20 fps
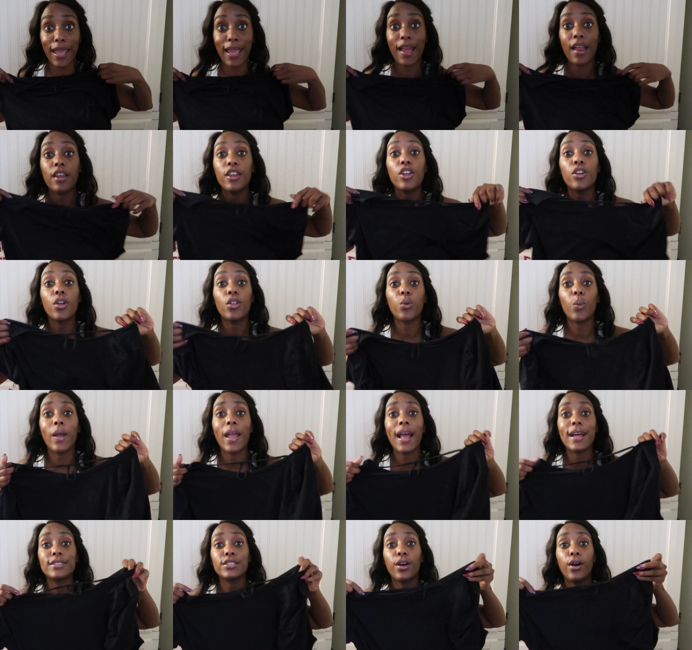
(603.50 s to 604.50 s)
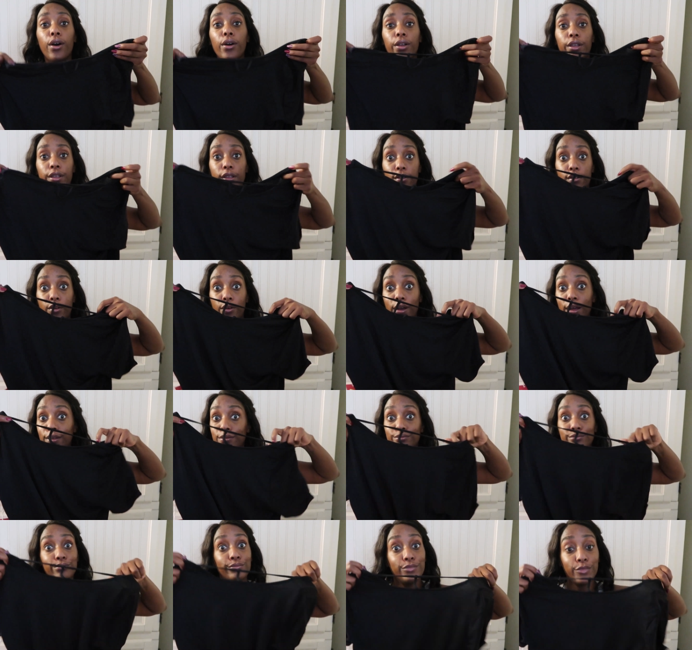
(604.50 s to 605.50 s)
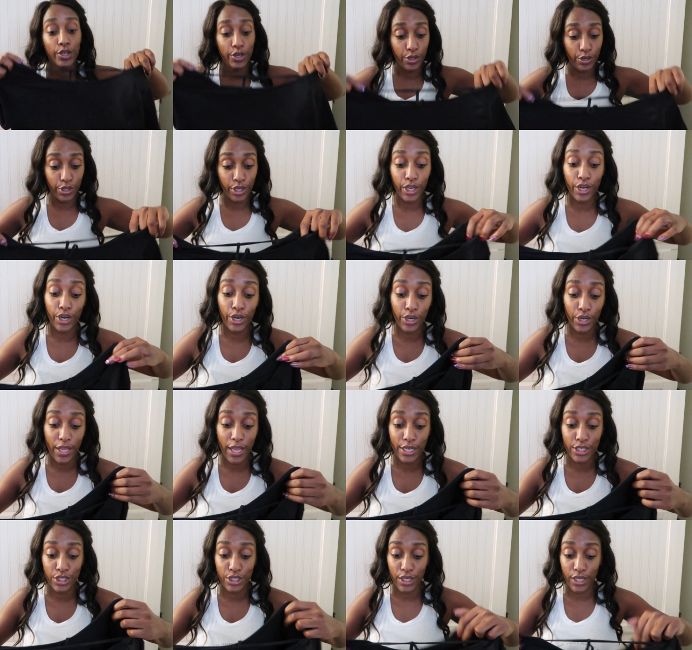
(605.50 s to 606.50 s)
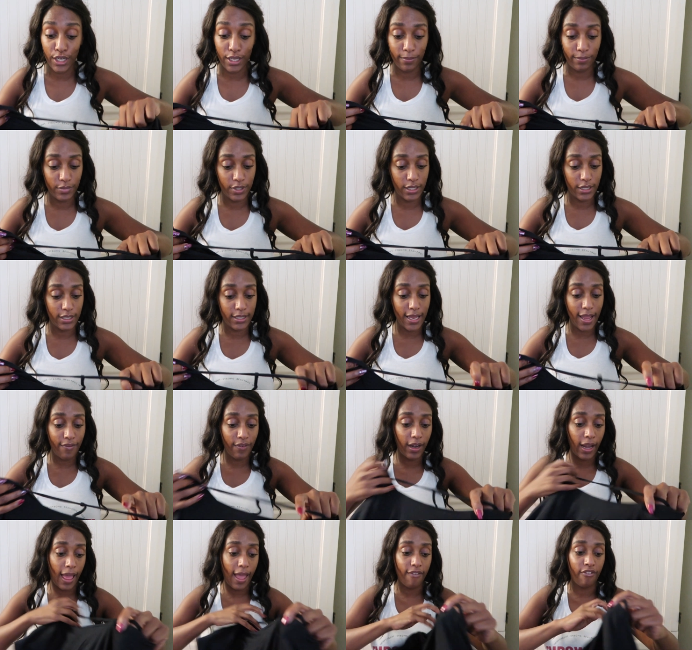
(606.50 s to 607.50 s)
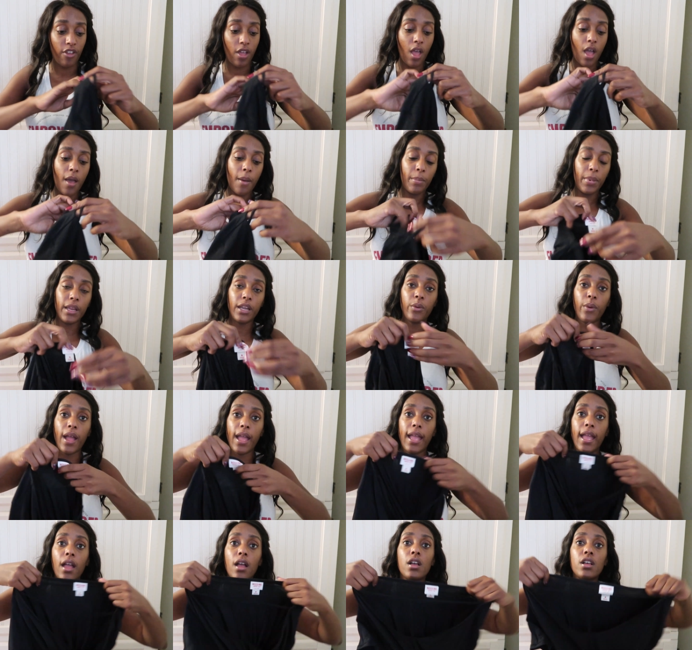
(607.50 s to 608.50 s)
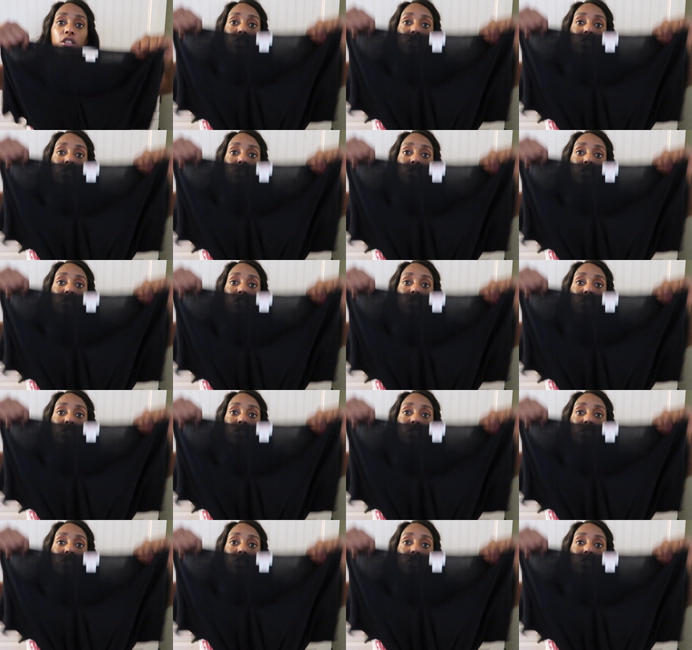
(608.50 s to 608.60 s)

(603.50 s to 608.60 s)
can. You know, the way I talk, you know, I, girl, your girl can't shut up to save her life. But anyway,